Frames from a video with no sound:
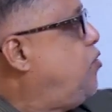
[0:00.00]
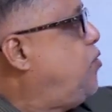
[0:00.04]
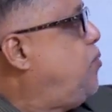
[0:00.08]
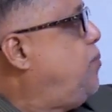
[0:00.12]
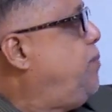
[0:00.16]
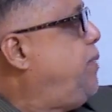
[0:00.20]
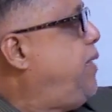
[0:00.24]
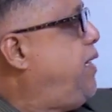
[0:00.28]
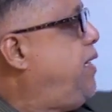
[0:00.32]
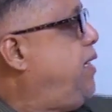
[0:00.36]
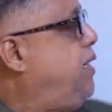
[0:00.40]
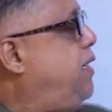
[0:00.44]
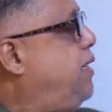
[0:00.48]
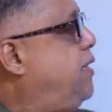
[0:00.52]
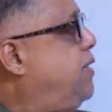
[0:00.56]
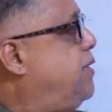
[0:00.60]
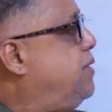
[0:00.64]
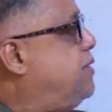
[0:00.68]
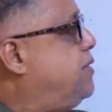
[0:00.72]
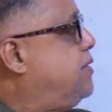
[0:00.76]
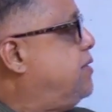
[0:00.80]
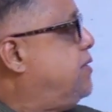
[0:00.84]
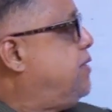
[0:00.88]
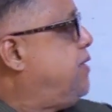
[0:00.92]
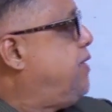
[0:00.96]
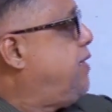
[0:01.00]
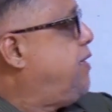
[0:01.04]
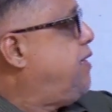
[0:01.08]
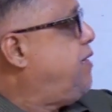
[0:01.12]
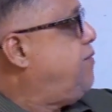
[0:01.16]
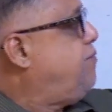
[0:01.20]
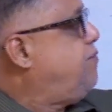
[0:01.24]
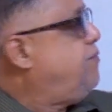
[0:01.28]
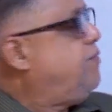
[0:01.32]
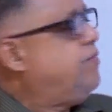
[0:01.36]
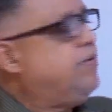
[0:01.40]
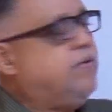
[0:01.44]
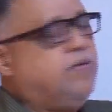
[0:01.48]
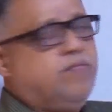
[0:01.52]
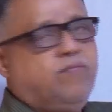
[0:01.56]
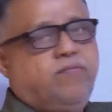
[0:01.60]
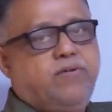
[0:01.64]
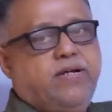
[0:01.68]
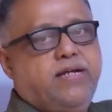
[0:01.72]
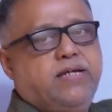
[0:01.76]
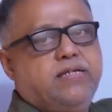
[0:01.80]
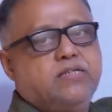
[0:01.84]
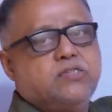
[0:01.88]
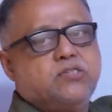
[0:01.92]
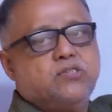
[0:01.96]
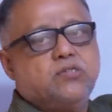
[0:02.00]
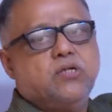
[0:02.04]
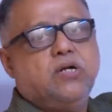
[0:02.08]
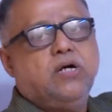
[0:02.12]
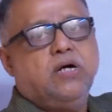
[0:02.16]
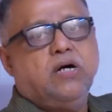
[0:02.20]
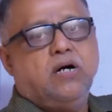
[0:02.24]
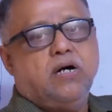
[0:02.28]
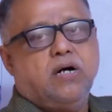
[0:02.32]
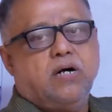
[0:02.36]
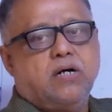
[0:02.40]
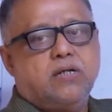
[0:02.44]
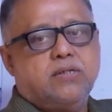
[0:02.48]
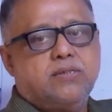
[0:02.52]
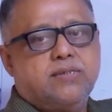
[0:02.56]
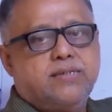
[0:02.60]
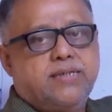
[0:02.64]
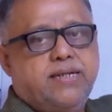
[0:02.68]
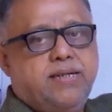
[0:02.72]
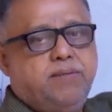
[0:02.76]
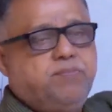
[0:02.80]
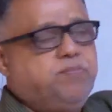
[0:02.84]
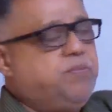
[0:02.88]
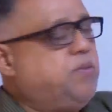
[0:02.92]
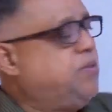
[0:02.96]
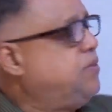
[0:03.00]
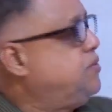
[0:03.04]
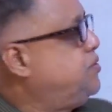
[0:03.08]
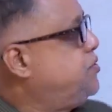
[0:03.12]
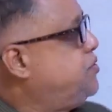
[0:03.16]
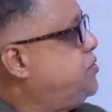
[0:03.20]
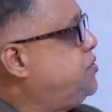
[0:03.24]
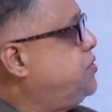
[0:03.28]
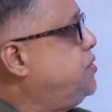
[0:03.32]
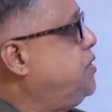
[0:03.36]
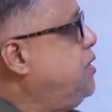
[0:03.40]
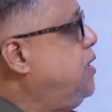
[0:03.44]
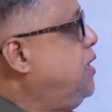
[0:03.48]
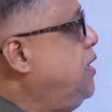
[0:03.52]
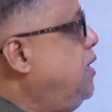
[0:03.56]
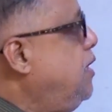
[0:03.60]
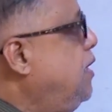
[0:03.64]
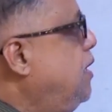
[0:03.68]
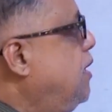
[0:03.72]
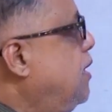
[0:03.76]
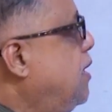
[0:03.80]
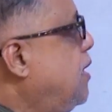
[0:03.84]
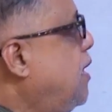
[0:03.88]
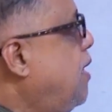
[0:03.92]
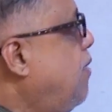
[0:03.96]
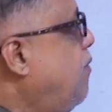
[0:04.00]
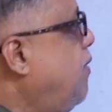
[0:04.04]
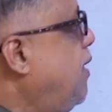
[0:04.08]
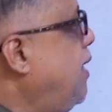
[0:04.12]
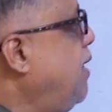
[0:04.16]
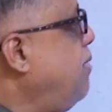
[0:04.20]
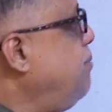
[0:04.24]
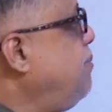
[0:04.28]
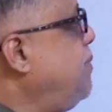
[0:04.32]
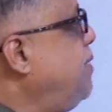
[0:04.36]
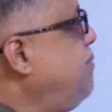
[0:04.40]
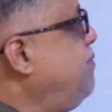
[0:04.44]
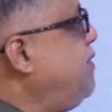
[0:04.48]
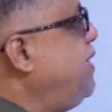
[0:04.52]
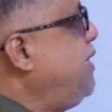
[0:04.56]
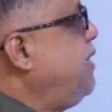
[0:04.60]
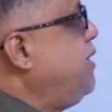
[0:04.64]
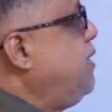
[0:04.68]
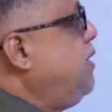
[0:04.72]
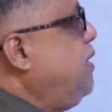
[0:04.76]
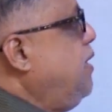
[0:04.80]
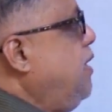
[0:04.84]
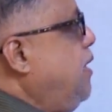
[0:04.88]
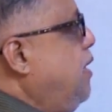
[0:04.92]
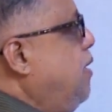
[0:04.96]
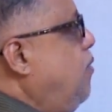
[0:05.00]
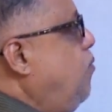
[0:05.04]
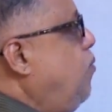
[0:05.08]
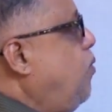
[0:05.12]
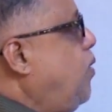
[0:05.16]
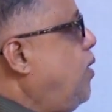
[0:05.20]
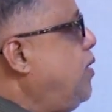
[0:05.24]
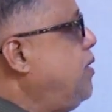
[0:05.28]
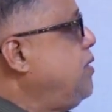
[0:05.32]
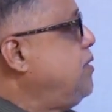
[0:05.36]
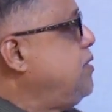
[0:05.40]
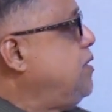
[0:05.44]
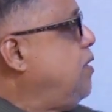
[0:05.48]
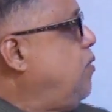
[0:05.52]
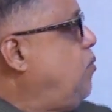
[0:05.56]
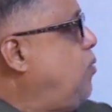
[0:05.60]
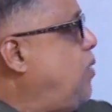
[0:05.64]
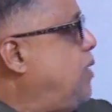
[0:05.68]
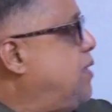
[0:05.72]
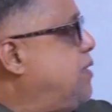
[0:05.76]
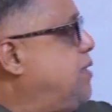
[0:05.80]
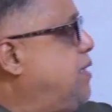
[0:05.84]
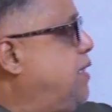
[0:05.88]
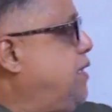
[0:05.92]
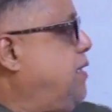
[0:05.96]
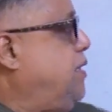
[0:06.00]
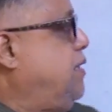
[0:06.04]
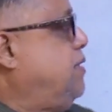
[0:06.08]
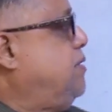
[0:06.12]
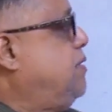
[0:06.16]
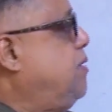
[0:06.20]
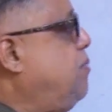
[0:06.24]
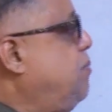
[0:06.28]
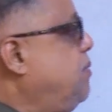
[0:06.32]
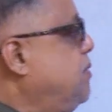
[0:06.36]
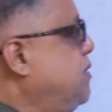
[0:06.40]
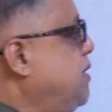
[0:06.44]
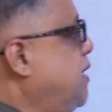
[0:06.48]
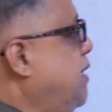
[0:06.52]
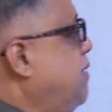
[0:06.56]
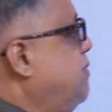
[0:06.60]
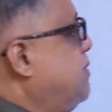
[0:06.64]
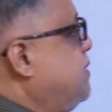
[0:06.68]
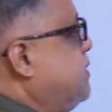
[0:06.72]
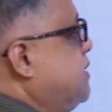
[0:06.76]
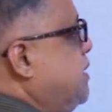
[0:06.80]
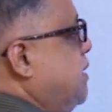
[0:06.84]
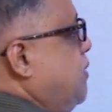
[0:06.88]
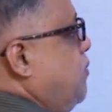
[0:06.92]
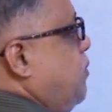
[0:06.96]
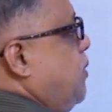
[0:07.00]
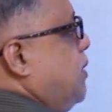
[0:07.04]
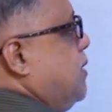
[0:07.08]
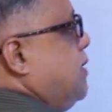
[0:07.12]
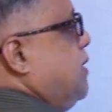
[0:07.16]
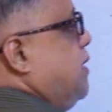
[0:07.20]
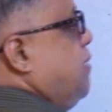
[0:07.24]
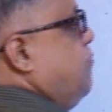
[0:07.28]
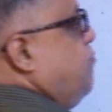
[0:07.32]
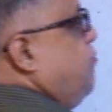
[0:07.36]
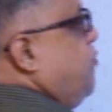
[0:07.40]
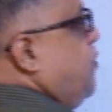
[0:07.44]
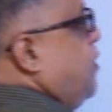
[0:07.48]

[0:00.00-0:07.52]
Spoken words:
to B in 3 ways or 3 paths. Now I am giving what is the work done. Suppose I will say work done